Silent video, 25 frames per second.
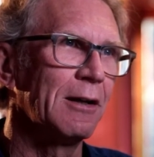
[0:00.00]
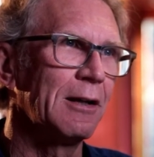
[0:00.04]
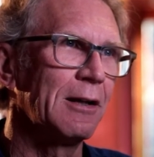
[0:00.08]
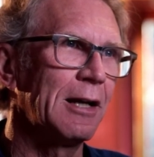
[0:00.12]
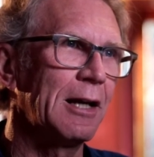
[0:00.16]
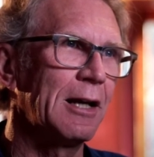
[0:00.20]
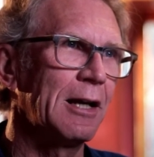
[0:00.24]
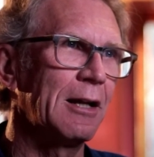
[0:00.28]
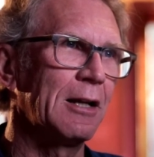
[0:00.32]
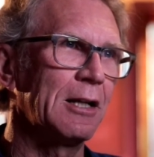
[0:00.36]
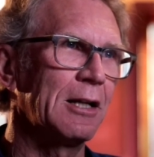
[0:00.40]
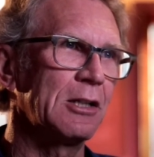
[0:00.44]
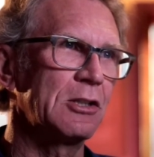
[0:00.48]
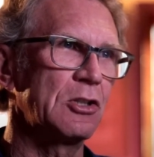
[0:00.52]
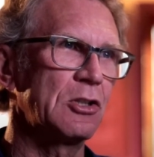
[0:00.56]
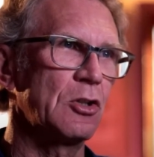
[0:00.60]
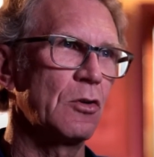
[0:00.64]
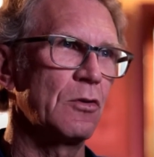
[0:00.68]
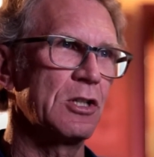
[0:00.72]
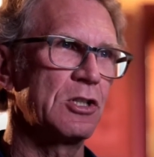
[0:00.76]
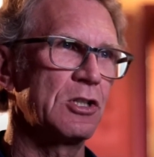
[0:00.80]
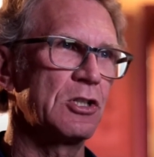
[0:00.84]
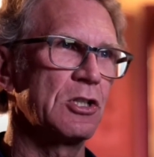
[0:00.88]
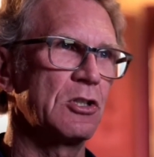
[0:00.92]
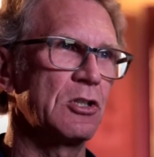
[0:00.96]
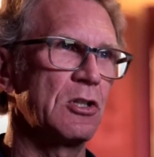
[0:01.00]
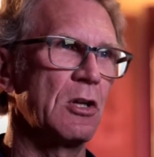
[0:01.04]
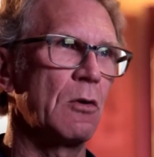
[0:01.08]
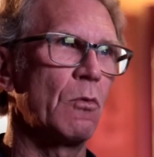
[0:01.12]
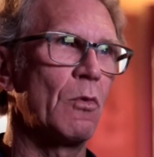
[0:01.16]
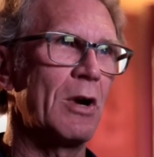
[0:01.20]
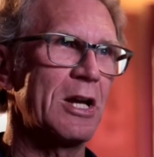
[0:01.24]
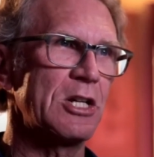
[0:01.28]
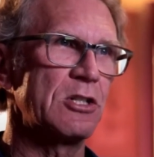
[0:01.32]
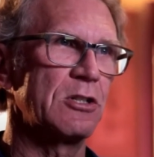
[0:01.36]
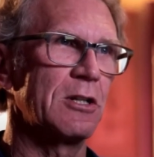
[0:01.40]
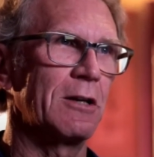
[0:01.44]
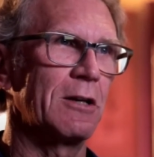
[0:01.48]
And so this is the
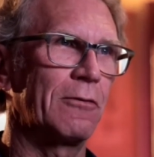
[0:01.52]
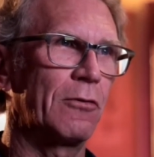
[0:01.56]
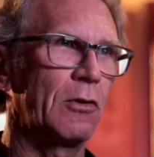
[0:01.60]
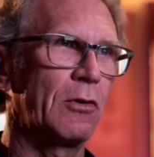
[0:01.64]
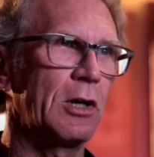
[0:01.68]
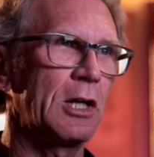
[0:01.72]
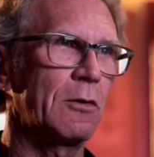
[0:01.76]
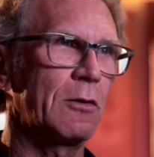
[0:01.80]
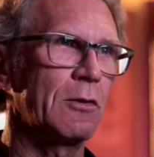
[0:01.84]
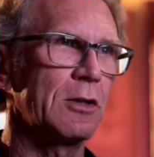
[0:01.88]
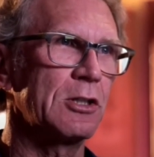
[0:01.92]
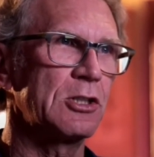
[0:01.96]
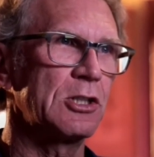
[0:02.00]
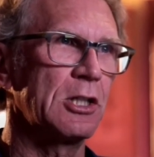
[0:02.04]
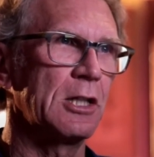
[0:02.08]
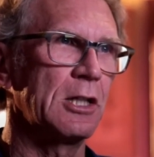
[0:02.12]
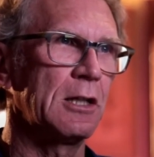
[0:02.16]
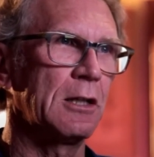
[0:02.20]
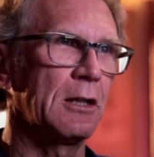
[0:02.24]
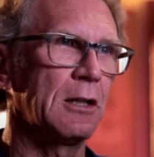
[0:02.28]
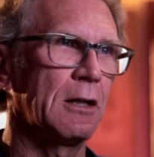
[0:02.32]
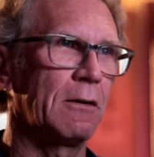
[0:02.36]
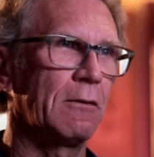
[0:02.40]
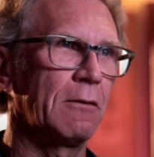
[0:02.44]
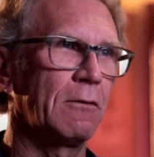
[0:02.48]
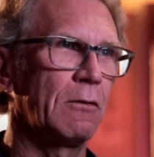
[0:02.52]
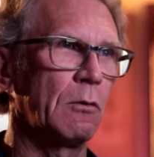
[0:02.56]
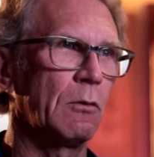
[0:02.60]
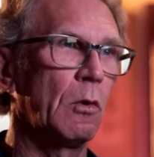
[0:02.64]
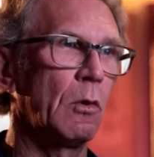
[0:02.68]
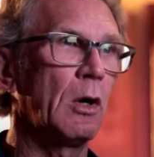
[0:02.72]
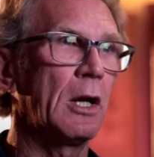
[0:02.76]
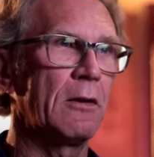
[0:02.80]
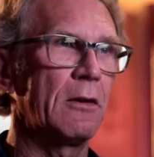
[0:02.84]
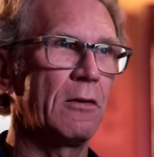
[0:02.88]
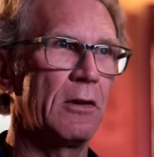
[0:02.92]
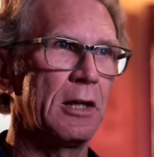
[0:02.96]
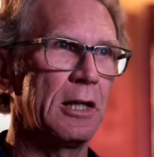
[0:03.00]
resonant frequency of
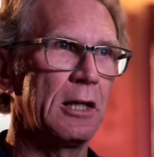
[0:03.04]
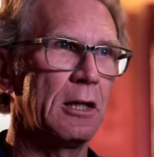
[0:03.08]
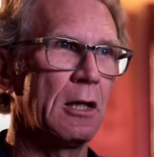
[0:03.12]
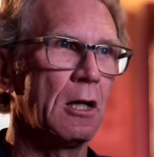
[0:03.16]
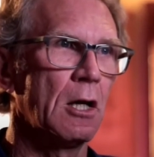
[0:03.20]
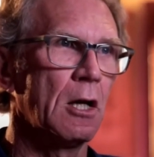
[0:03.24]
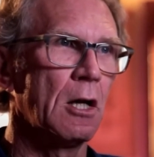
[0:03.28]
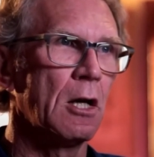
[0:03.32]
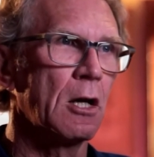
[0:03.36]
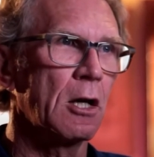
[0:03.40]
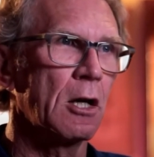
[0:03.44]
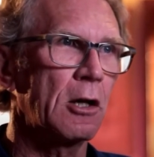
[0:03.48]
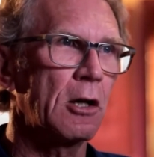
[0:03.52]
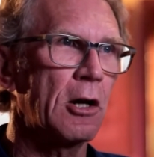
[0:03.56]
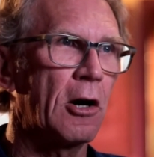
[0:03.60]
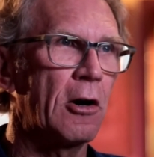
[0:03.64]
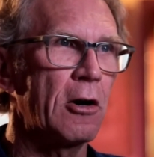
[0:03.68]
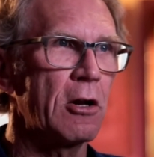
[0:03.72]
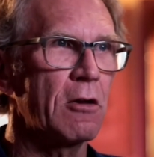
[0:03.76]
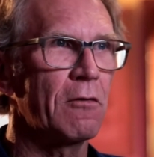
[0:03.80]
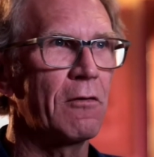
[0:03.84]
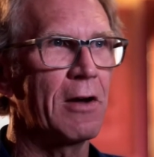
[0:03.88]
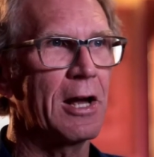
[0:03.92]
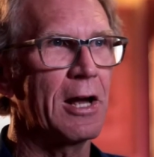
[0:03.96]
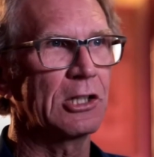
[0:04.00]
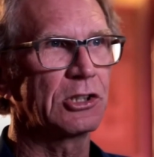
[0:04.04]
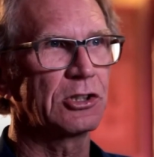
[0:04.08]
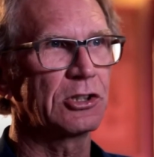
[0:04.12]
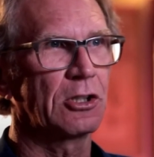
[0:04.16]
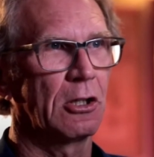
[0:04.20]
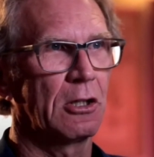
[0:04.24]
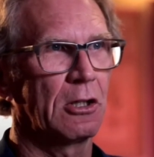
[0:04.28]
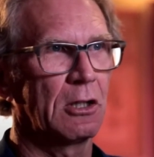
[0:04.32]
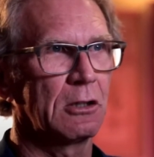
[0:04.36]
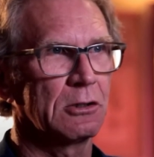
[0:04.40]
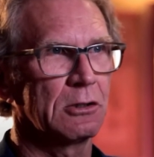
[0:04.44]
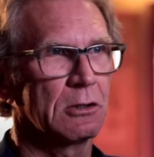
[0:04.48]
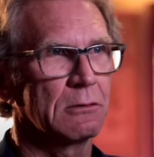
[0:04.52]
really the
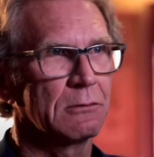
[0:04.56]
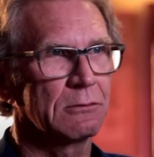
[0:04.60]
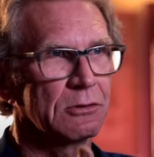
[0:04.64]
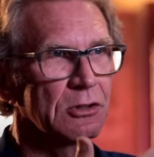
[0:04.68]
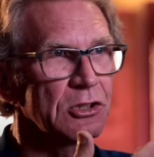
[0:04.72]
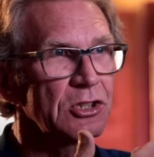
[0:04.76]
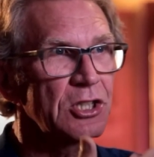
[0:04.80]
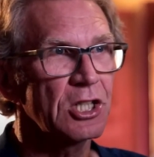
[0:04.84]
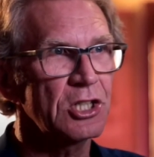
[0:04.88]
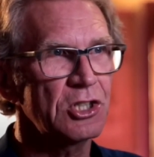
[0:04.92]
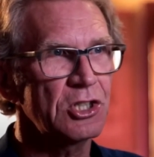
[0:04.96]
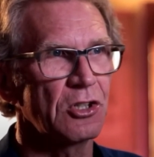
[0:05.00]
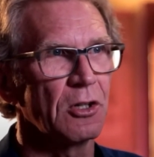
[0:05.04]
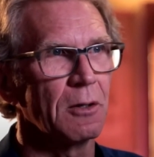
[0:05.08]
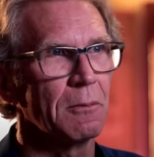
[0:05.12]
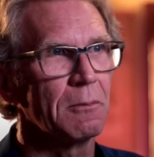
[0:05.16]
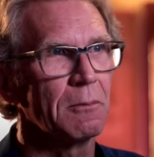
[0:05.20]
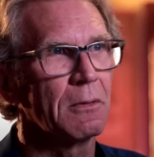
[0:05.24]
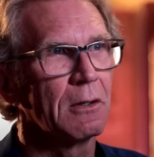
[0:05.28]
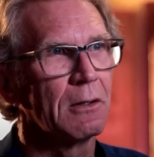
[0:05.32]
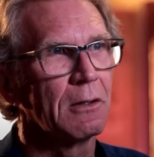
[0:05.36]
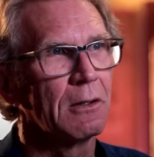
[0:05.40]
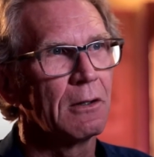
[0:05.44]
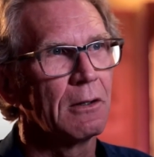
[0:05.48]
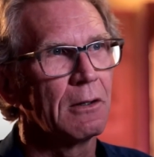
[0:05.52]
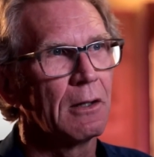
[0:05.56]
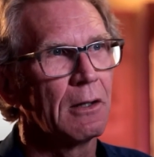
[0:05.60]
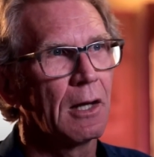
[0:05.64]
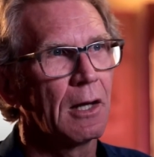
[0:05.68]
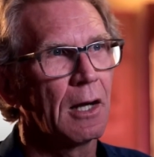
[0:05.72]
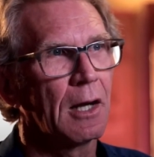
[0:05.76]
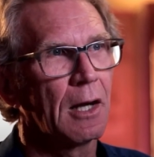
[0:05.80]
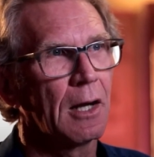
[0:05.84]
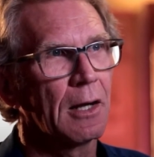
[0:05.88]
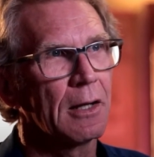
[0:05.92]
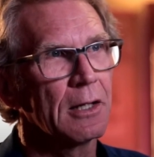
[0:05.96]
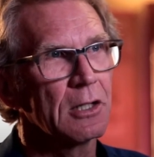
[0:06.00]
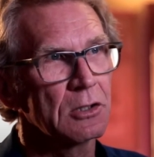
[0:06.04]
cardiovascular system.
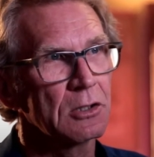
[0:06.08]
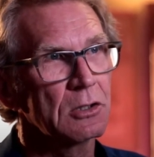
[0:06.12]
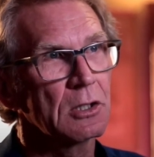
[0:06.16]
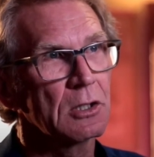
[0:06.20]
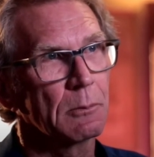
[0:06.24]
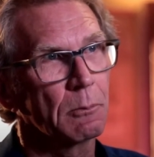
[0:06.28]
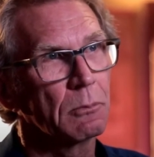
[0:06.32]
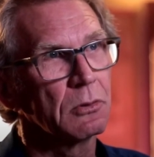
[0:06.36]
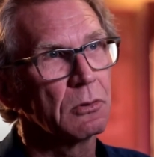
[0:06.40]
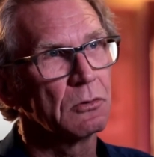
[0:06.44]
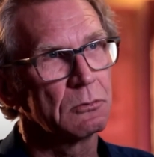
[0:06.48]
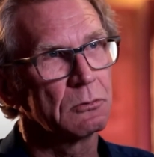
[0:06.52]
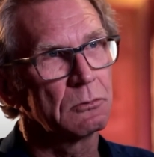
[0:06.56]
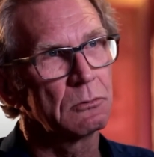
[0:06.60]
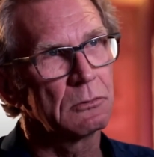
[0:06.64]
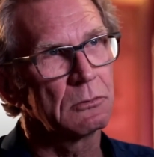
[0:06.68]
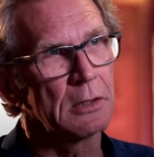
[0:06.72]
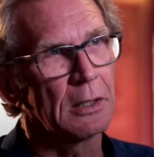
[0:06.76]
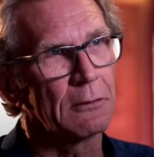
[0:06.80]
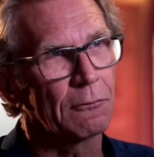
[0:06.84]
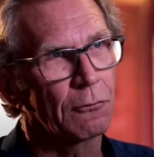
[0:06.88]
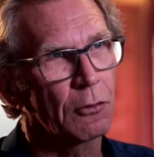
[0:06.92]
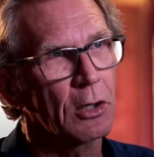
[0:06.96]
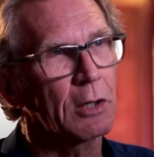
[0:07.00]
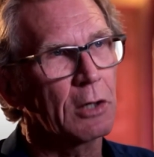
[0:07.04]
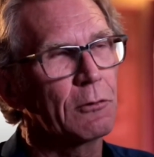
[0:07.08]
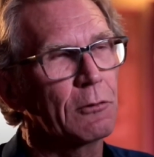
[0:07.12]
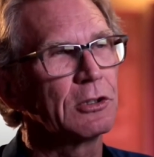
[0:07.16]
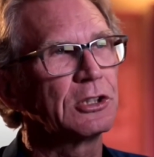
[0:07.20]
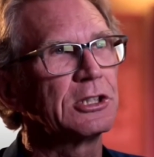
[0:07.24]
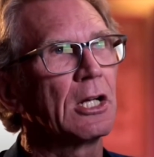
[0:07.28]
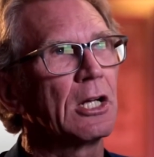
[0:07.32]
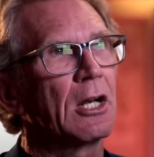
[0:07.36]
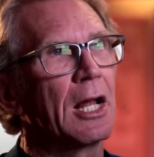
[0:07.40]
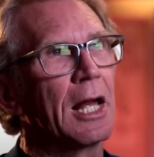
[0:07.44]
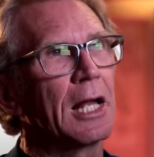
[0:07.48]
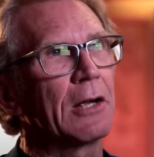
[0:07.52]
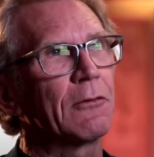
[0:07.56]
Is in
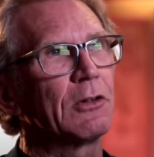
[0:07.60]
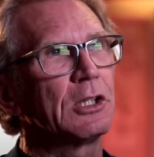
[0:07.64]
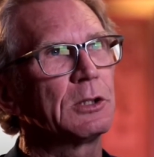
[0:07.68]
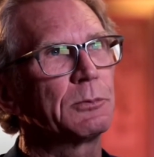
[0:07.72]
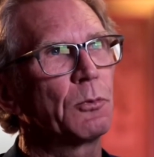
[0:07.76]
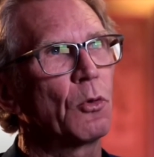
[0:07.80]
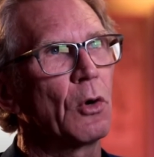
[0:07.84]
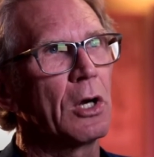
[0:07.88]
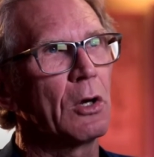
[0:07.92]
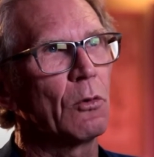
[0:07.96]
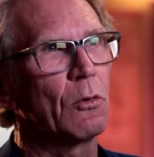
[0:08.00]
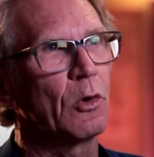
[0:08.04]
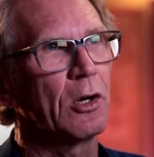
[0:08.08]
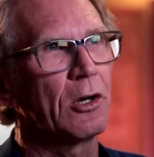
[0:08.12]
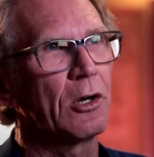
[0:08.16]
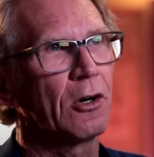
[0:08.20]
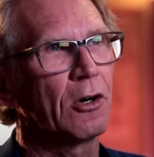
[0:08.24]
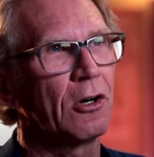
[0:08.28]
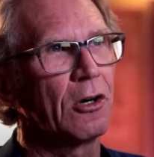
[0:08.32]
frequency language, 0.1